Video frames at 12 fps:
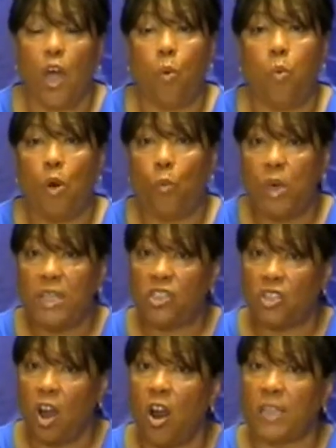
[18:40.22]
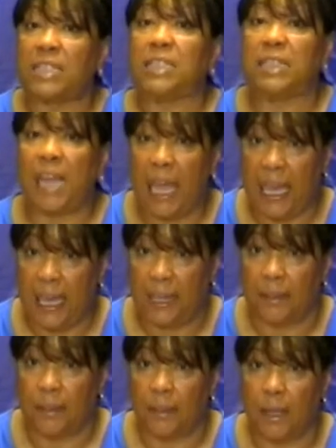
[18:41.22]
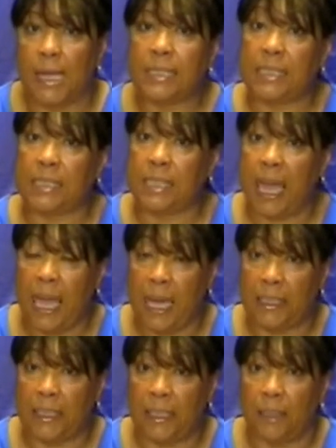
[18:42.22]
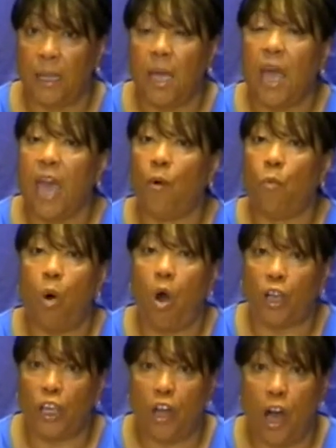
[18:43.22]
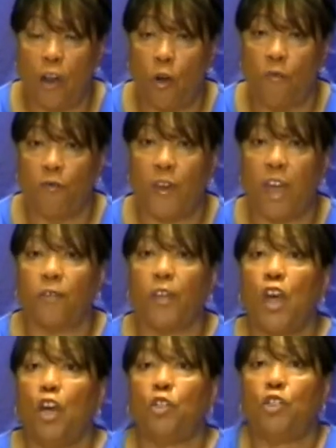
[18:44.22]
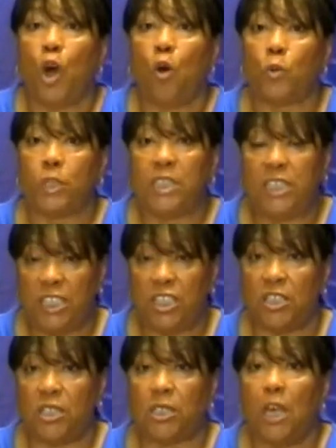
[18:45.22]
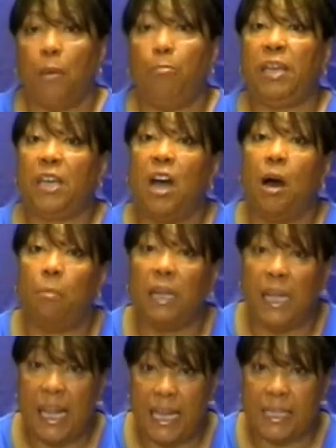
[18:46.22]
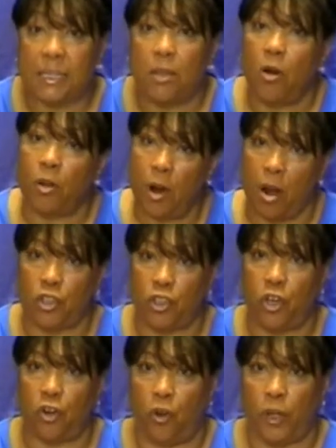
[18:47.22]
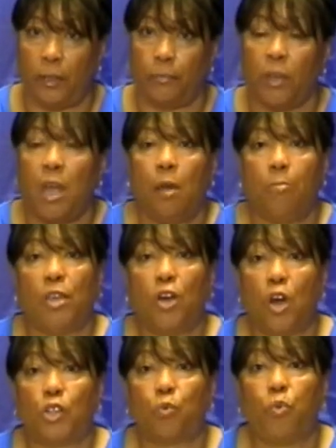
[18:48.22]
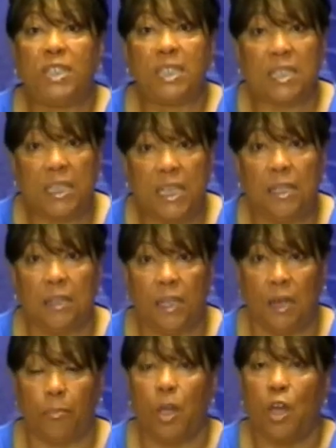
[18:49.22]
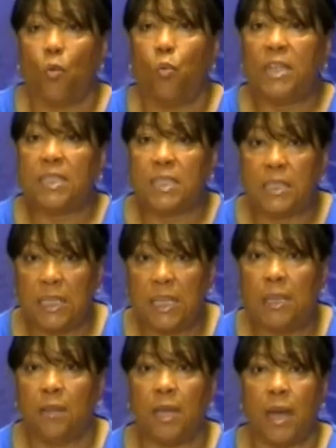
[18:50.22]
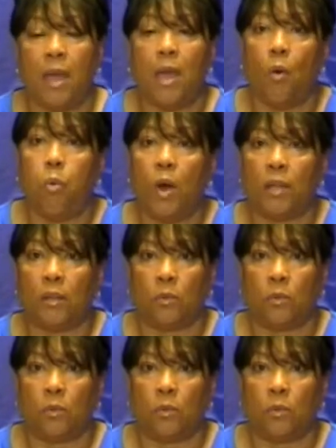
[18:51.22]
When we start staying and standing and walking out on faith, those ditches become less on our journey because we see them. We see that what